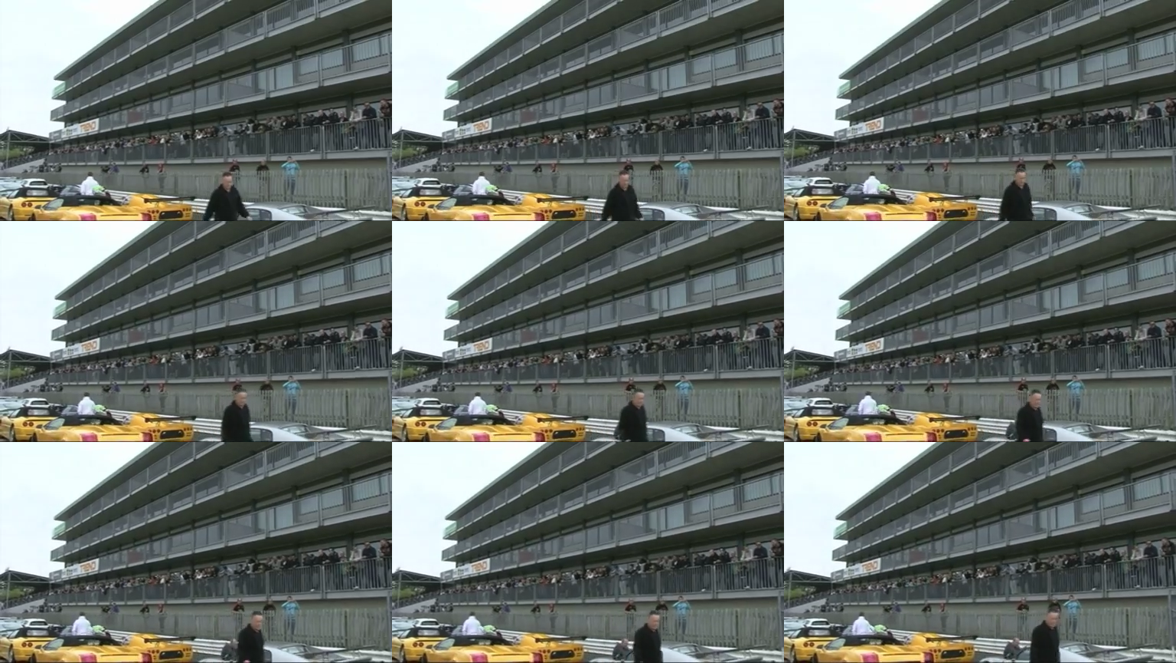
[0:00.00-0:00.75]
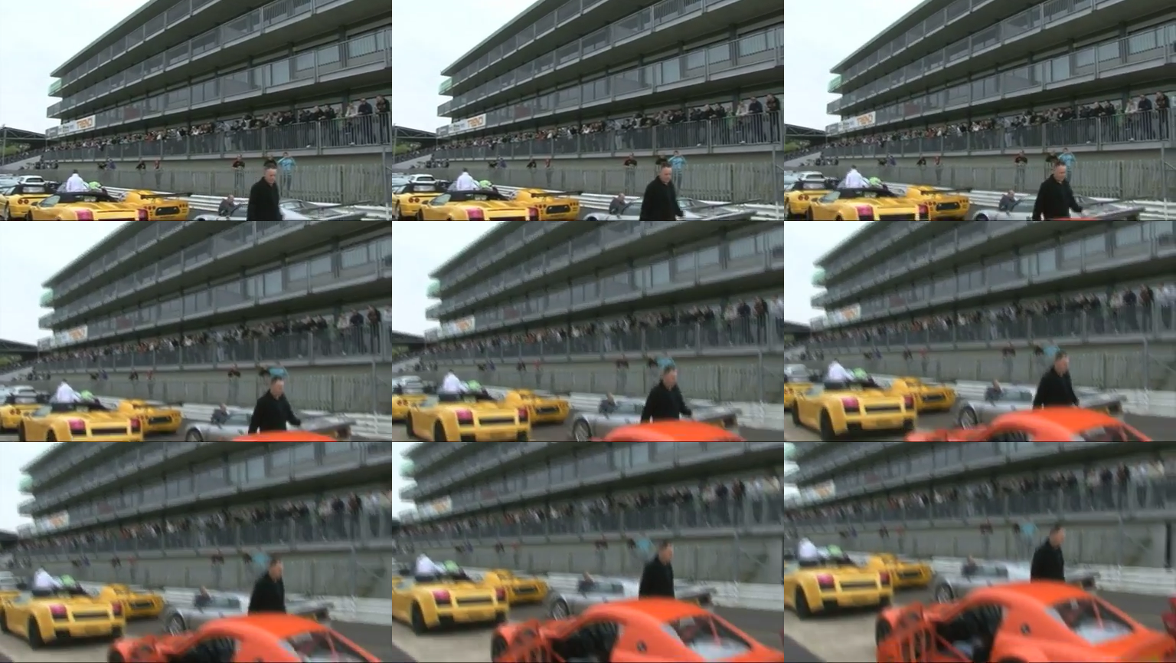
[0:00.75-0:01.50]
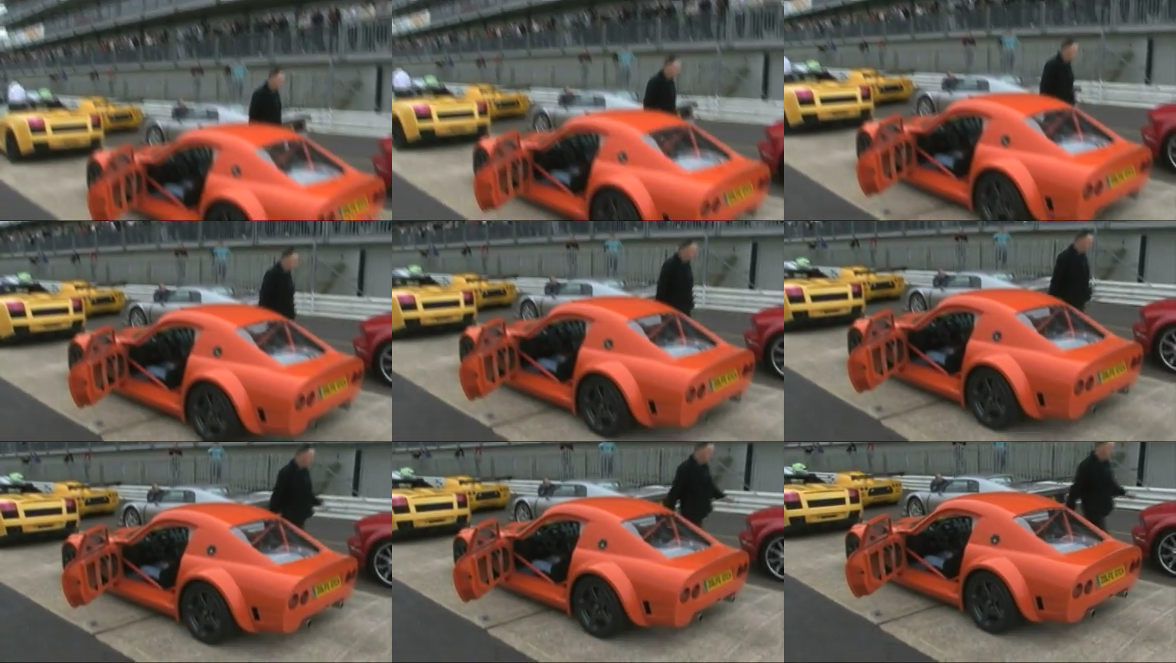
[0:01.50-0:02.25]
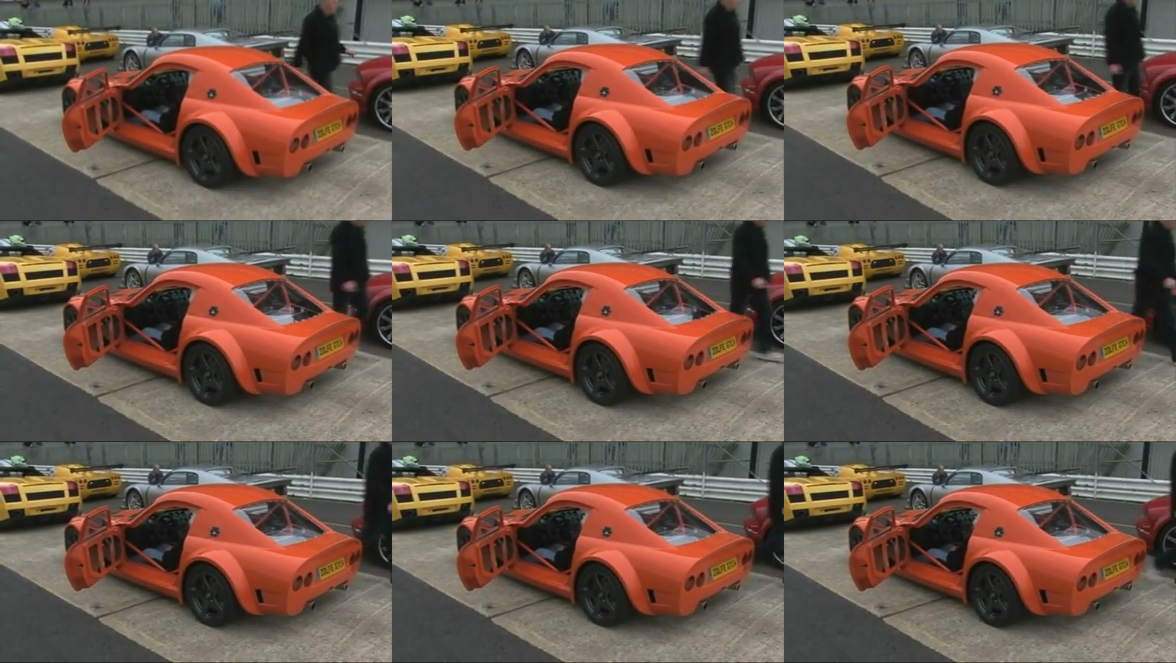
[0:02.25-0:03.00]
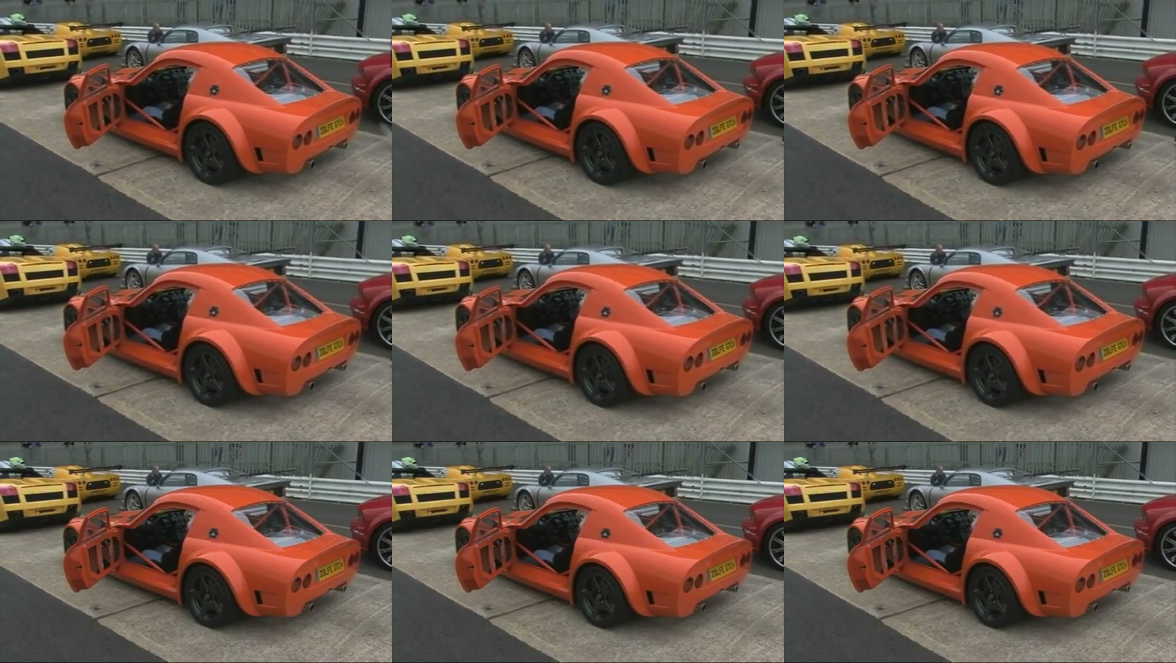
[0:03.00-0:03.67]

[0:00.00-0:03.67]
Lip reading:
Nobody's mouth can be seen.